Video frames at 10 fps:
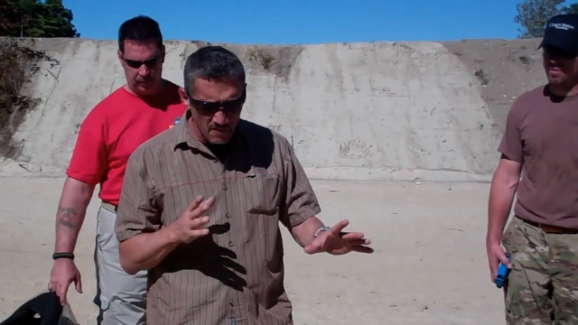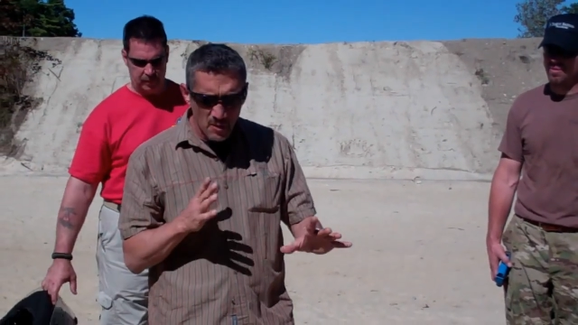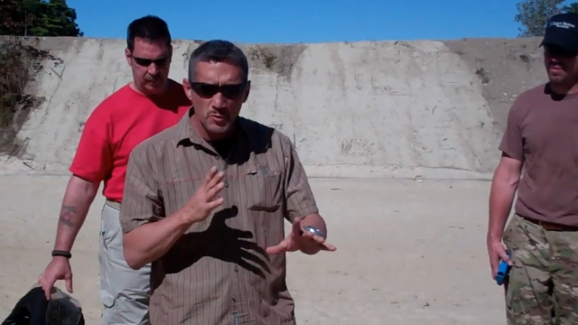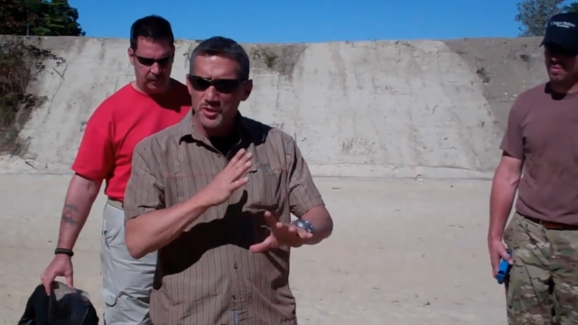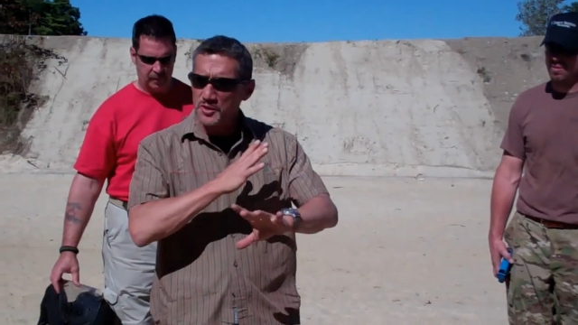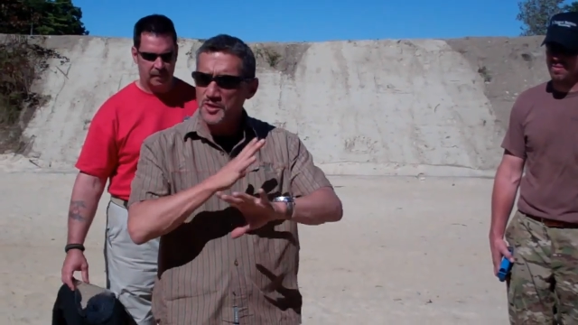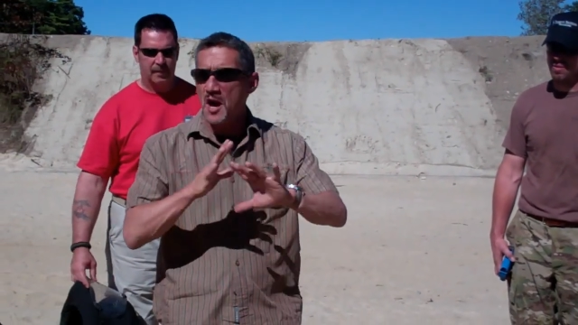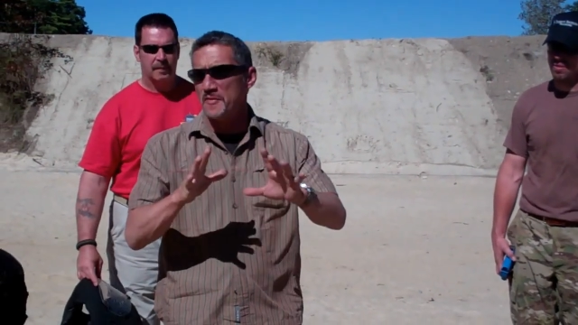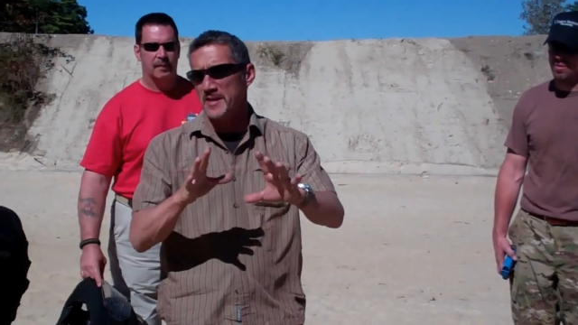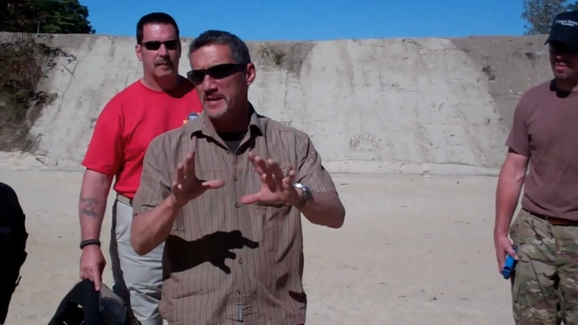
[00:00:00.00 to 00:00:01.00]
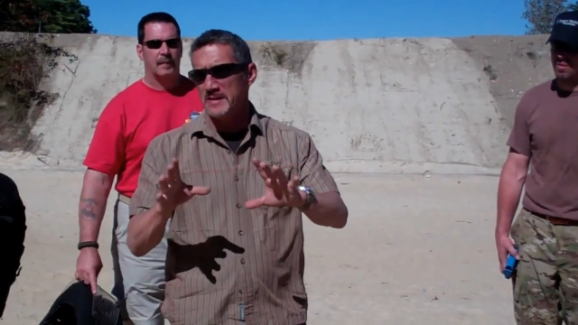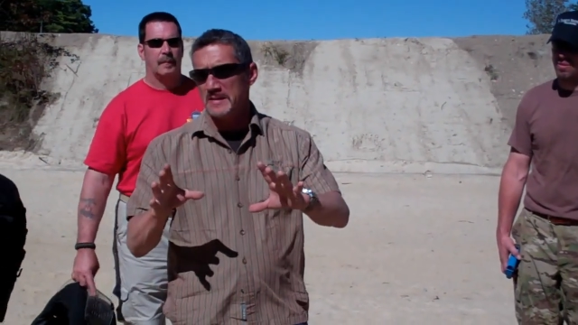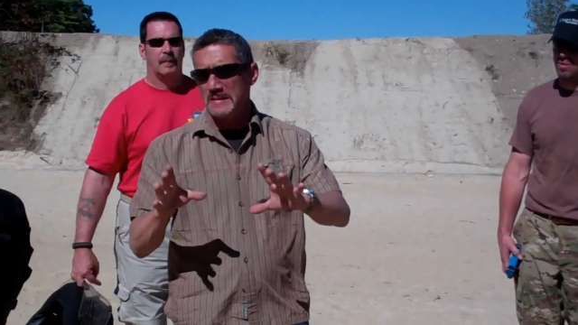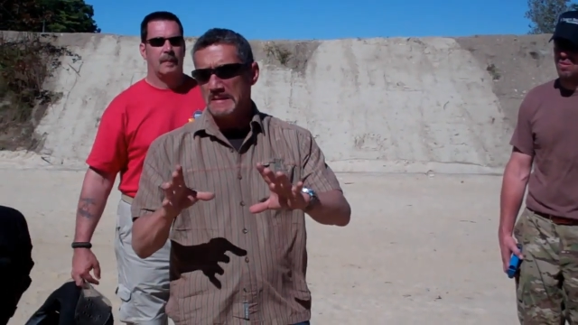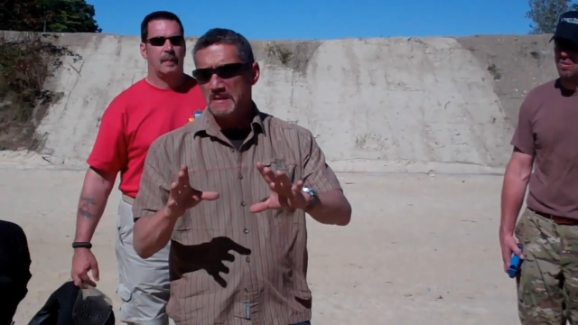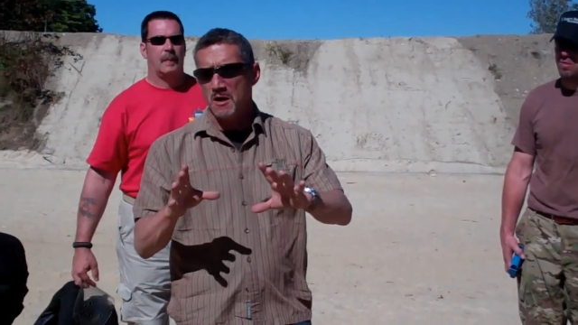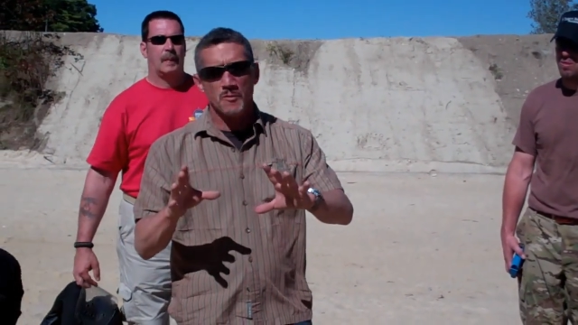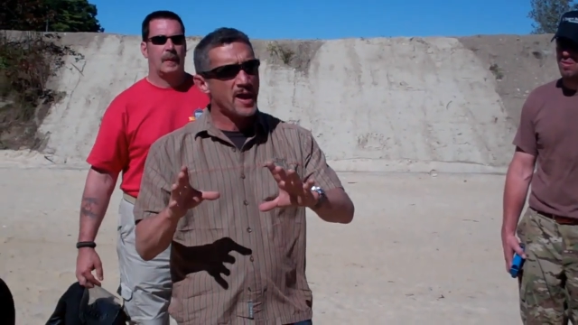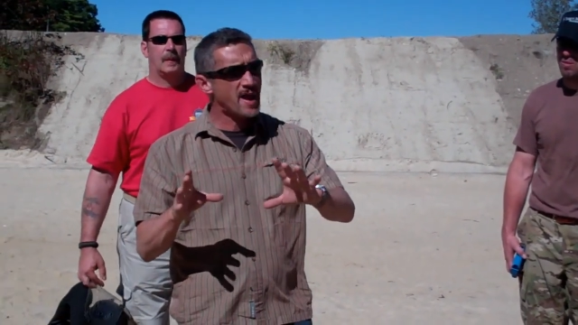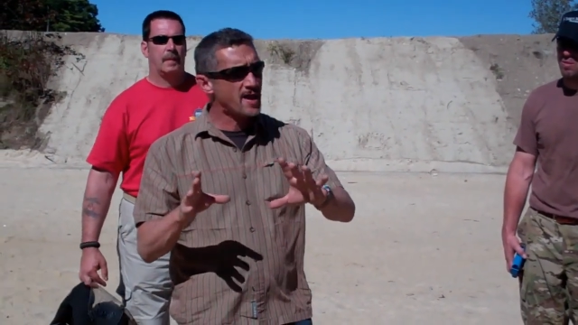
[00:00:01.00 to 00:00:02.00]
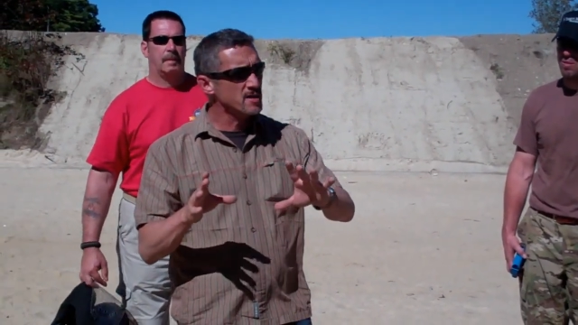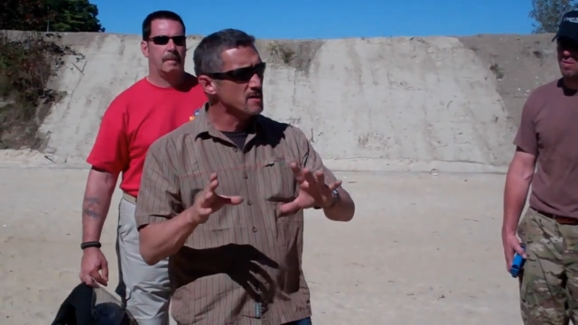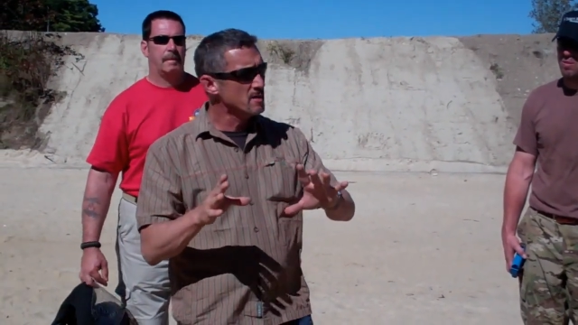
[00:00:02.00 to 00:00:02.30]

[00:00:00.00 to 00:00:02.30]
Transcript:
Speaker 1: There was nothing, okay,